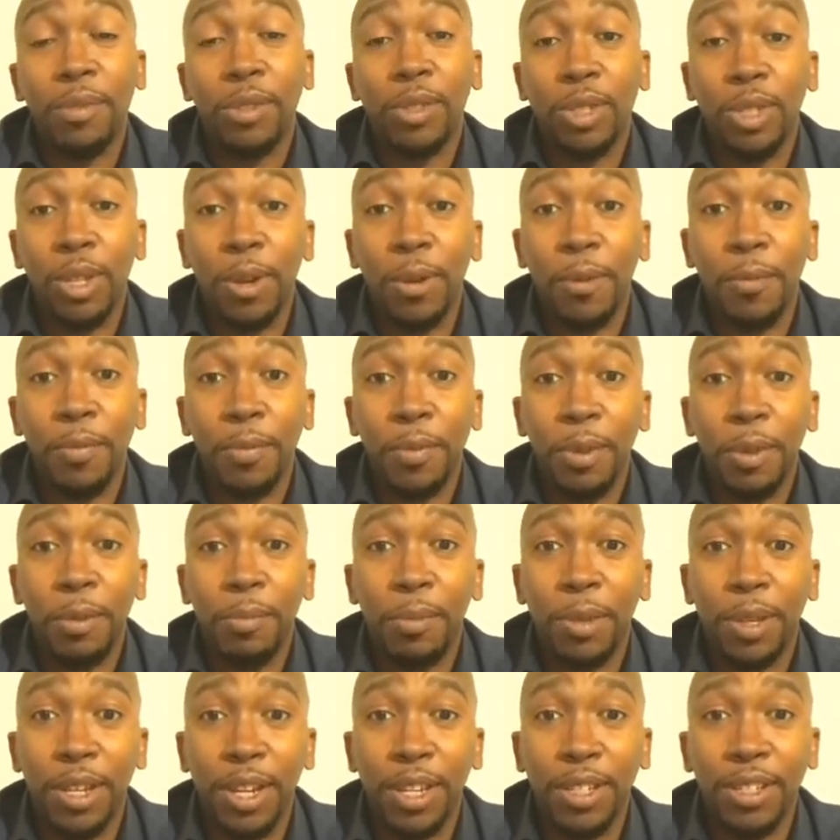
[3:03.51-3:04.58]
So,
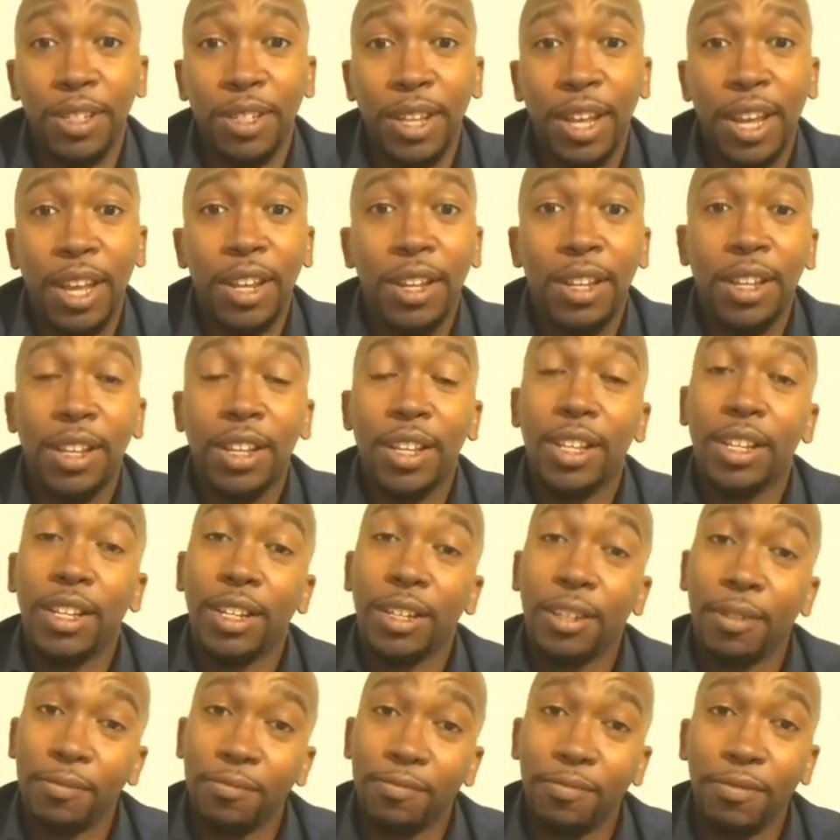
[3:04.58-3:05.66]
because of that,
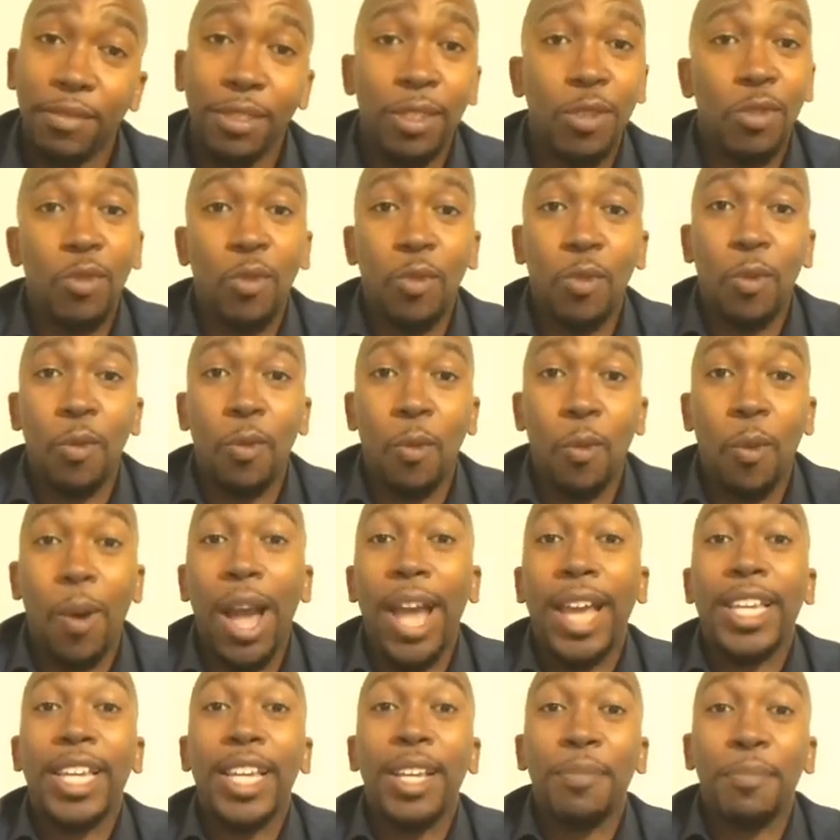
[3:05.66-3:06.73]

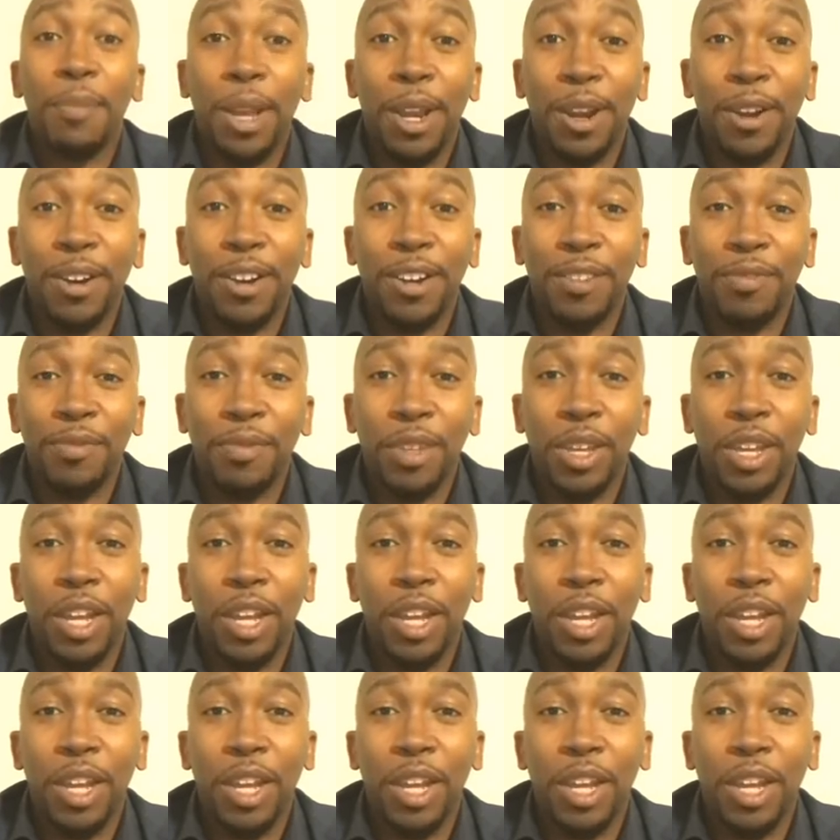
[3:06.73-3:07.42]
why get married?